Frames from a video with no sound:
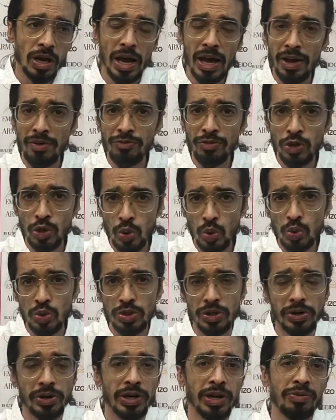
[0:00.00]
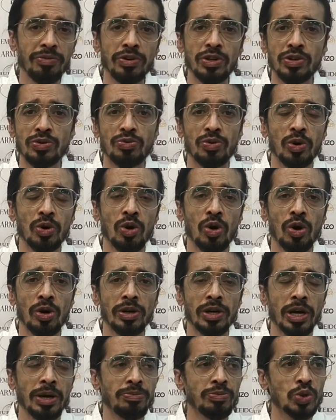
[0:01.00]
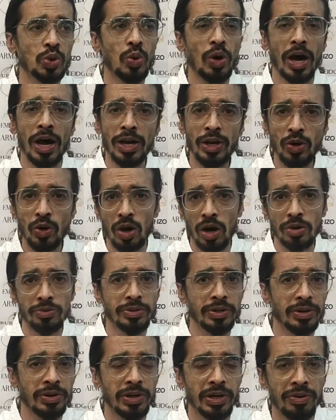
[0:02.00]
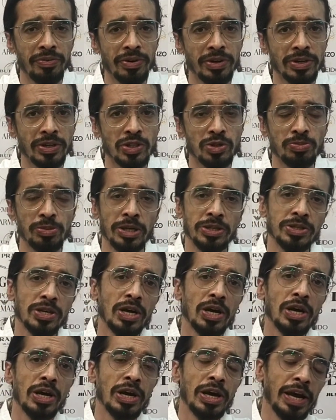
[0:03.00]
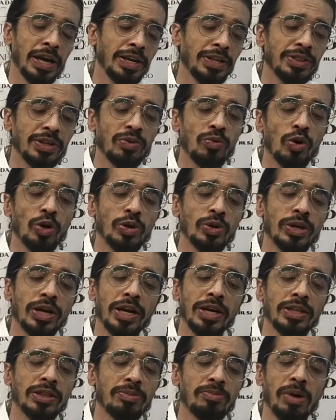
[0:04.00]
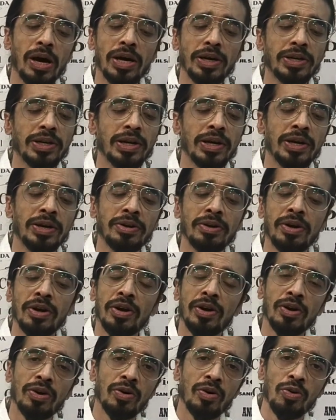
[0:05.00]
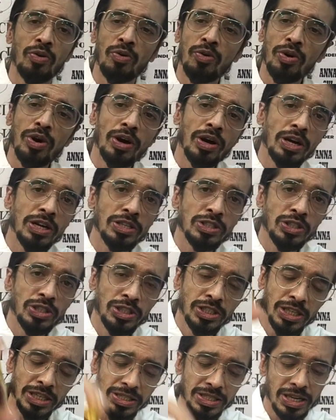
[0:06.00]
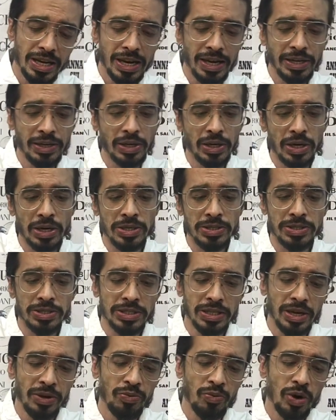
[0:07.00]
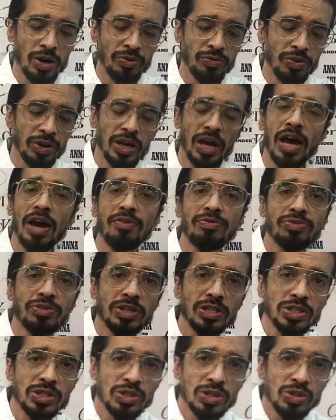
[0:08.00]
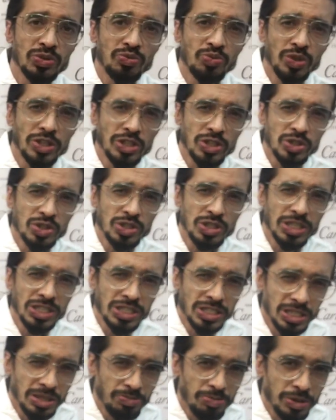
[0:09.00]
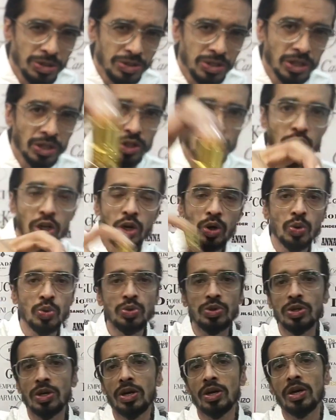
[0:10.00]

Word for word: I have used Creed Aventus for a long time, so I know how the Creed Aventus smells. Anything what you get in the market is just like uh, say one we have this is which is sixty percent close,